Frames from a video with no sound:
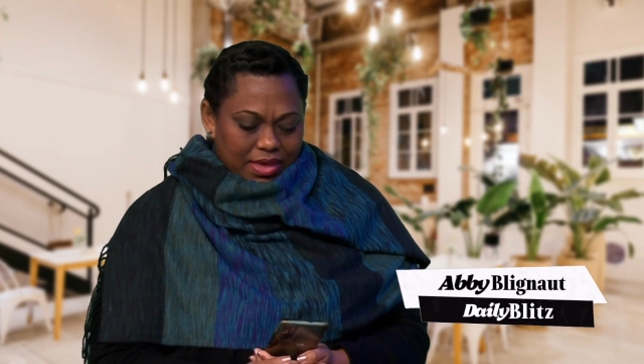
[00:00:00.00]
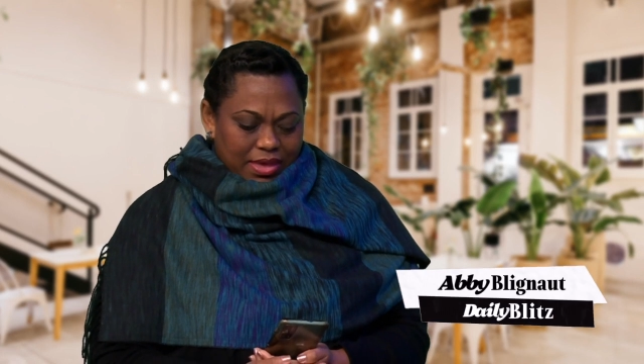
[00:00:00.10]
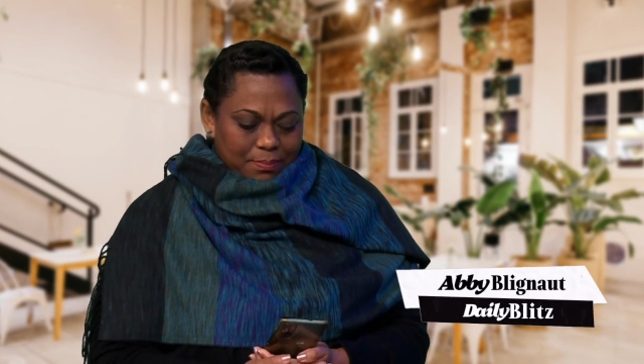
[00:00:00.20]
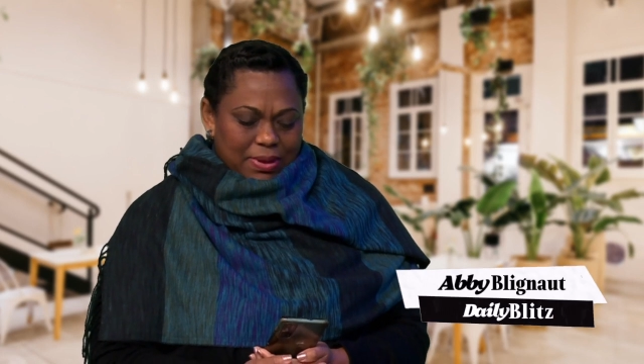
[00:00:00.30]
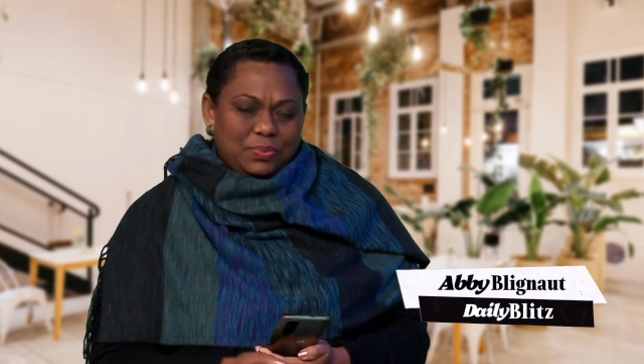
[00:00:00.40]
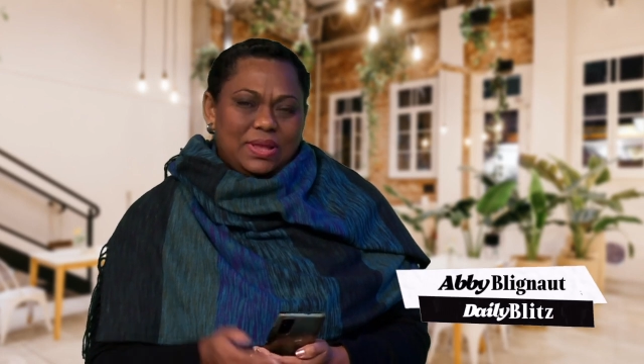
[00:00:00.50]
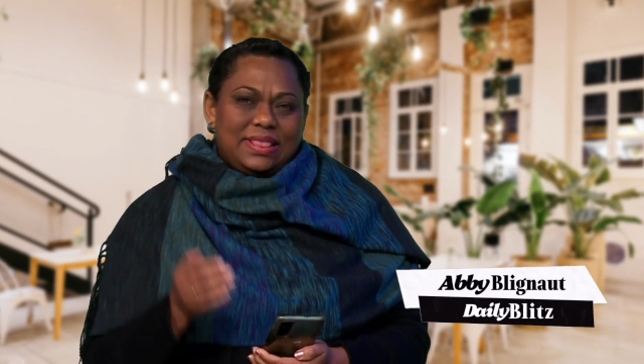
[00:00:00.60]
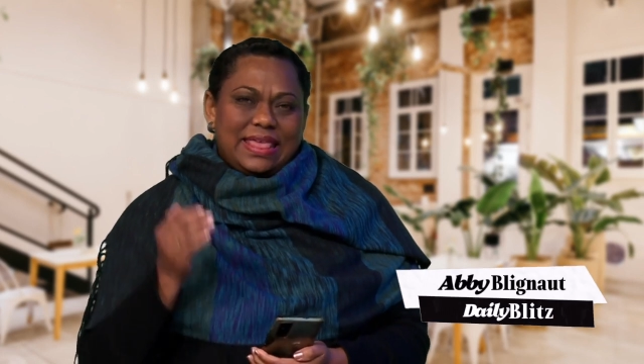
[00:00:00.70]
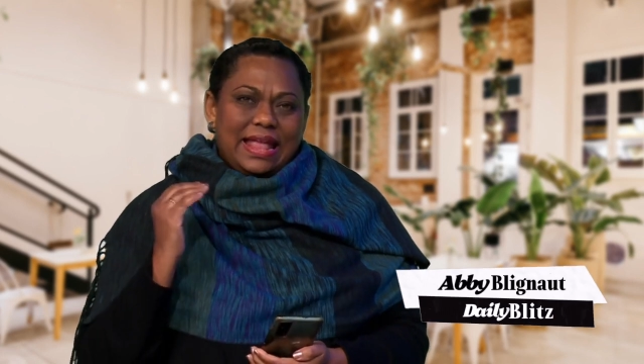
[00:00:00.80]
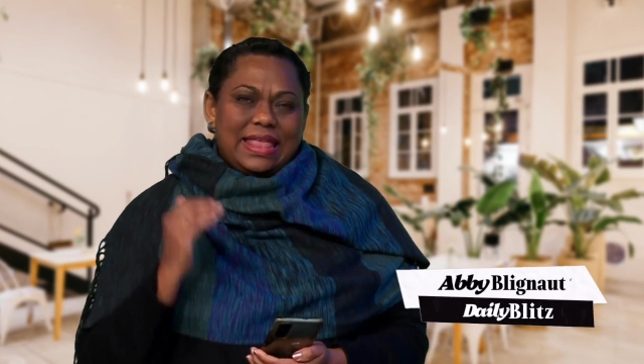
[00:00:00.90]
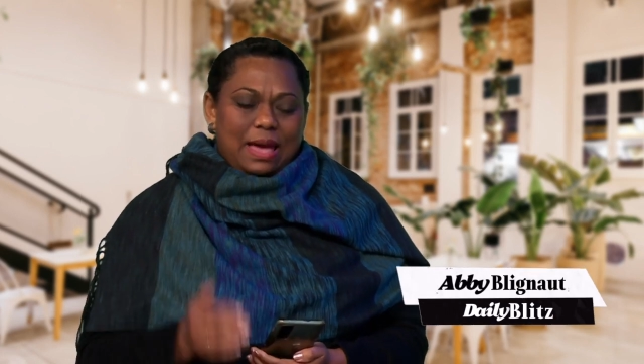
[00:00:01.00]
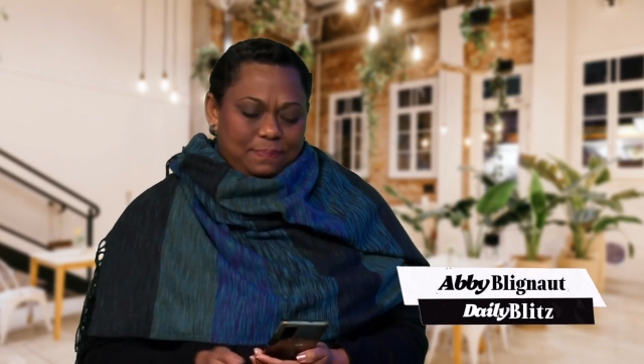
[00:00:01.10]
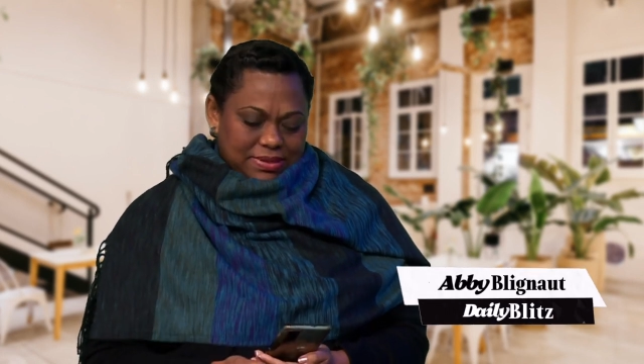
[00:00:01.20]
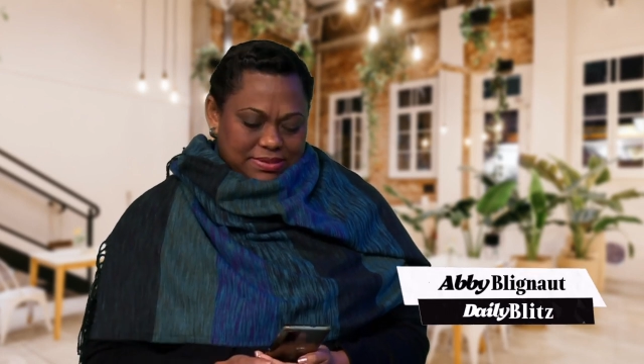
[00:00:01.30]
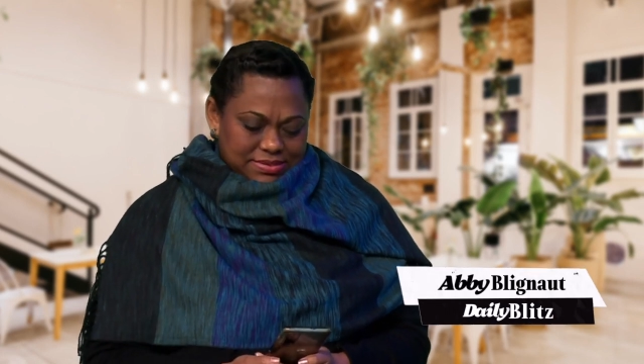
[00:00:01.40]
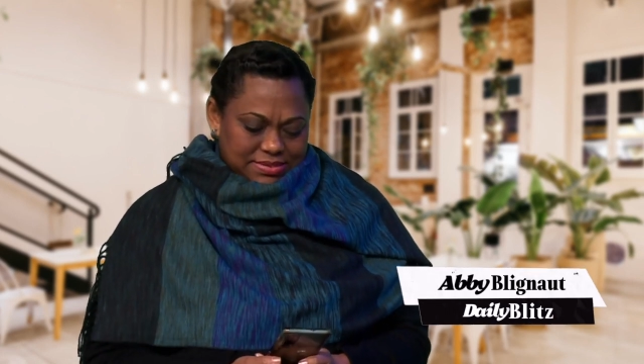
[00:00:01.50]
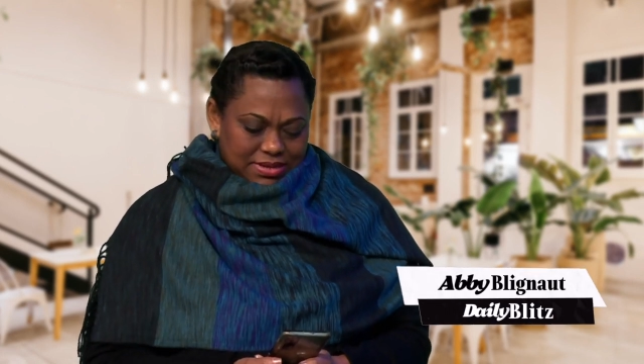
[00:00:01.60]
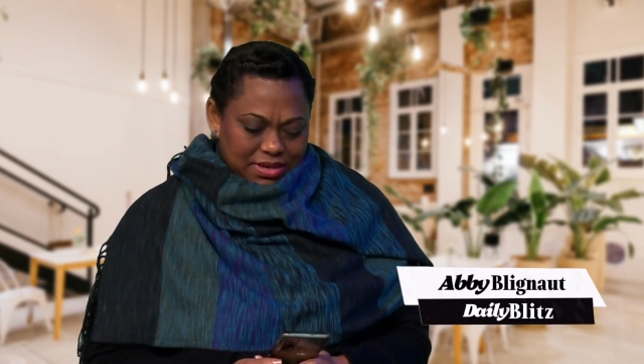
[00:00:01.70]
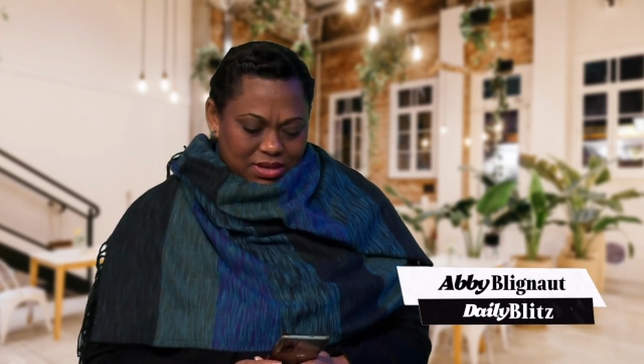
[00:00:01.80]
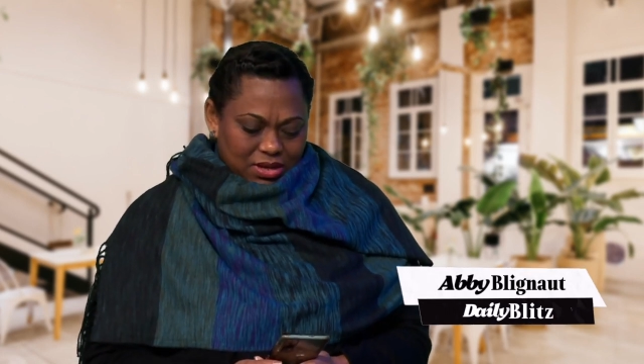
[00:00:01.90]
But when that happens,
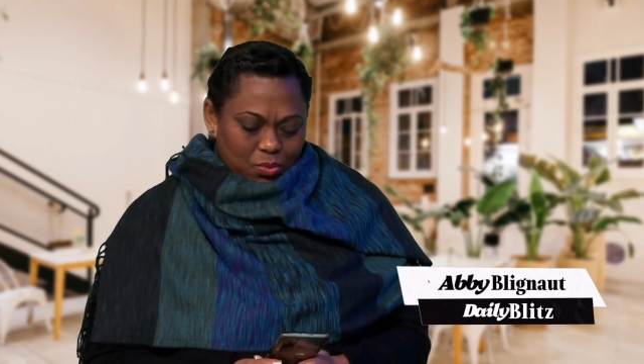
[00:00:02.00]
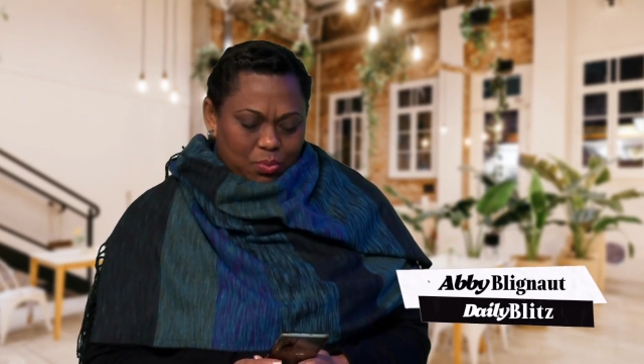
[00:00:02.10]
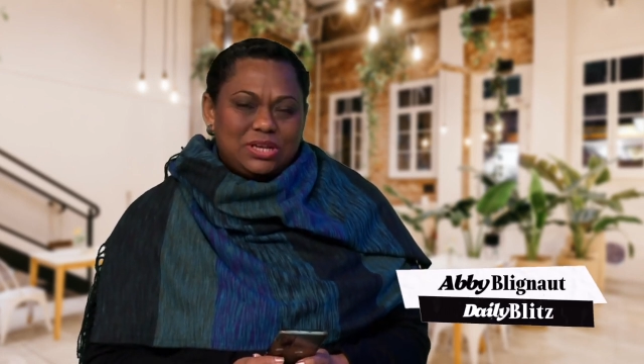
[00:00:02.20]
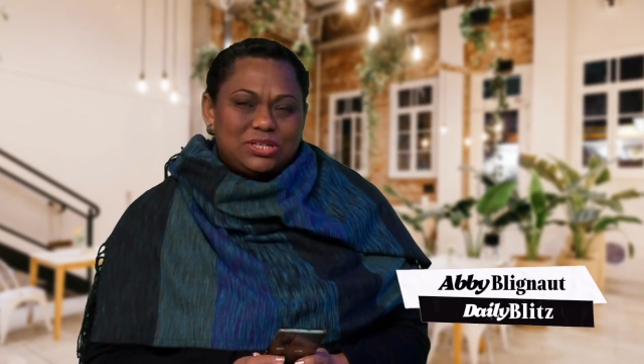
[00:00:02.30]
we